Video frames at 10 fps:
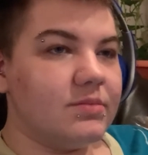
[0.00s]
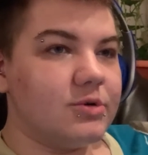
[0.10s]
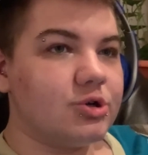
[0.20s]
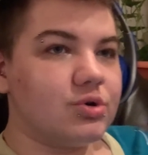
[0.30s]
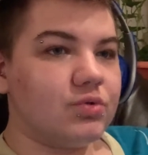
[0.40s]

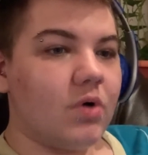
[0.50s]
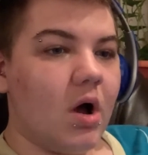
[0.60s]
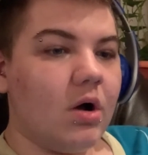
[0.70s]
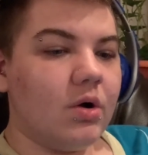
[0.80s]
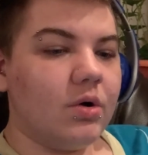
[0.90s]

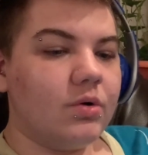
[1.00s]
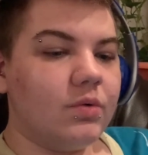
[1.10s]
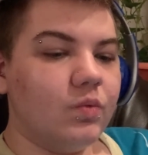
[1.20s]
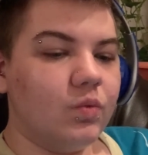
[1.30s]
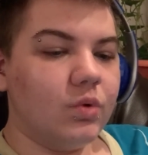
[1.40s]
strong
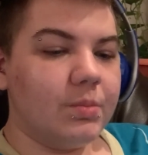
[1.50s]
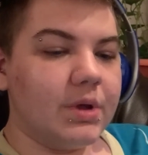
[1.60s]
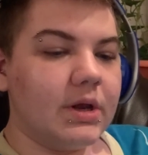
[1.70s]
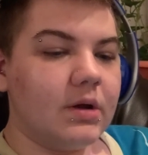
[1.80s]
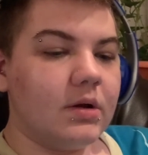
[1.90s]

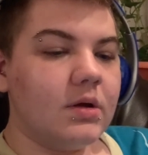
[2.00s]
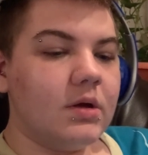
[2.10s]
woman